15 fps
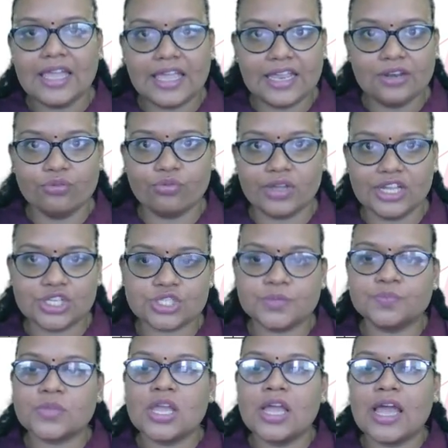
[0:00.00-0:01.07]
in which,
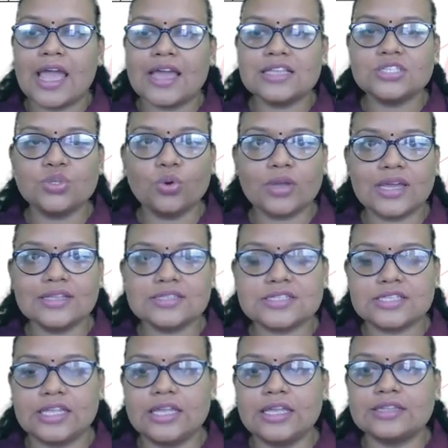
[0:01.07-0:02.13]
as you can
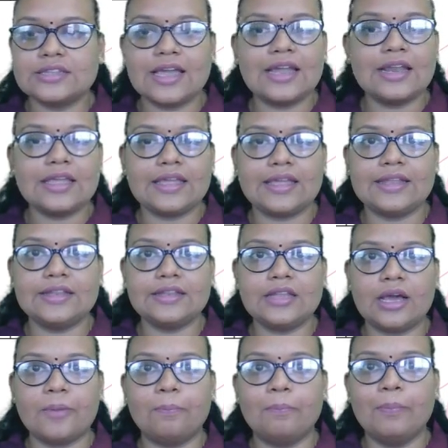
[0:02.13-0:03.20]
see, there in
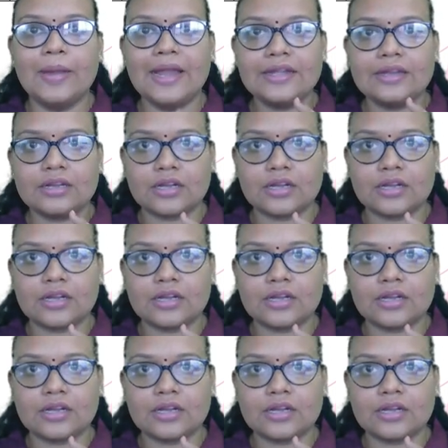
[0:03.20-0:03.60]
a bit